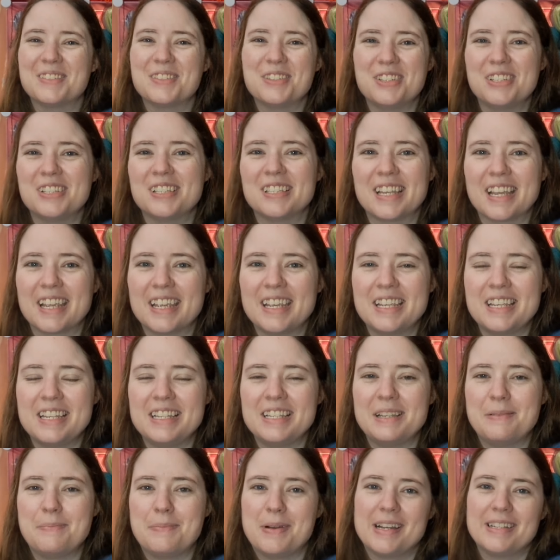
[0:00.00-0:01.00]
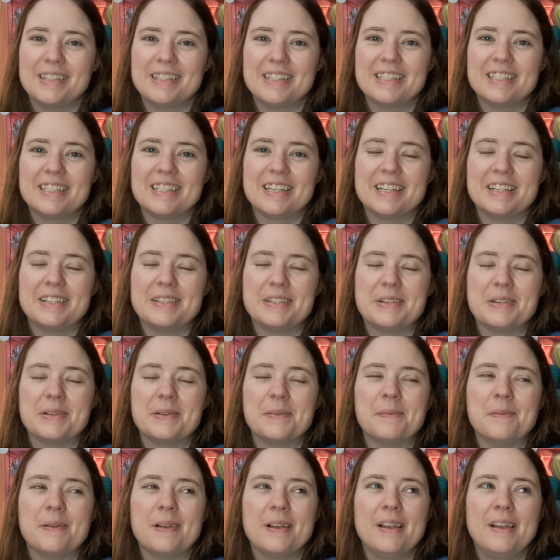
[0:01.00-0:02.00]
those are just like easy mindless things, you
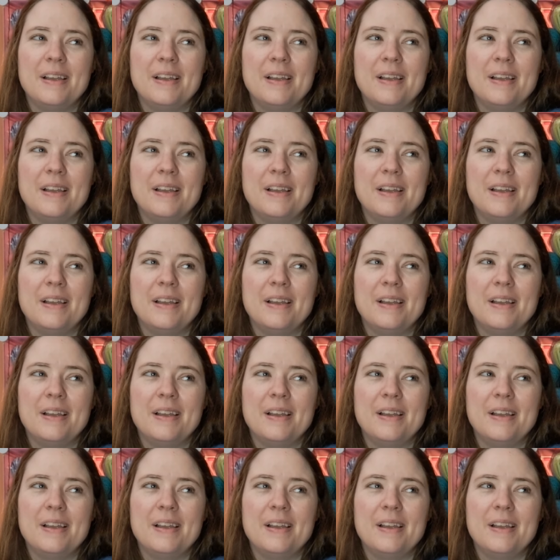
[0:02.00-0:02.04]
know.